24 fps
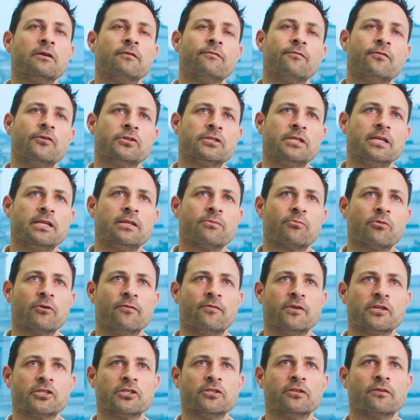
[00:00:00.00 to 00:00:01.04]
Firstly, the
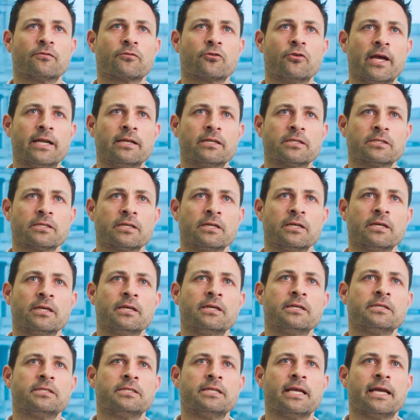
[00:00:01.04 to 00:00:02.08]
provision of credit.
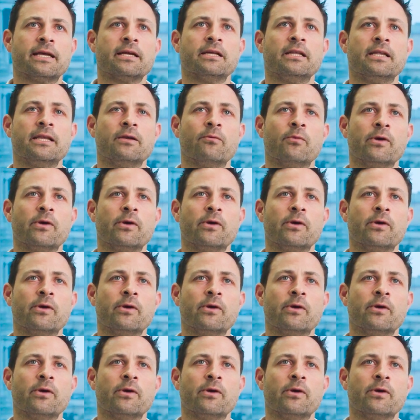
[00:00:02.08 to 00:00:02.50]
Secondly,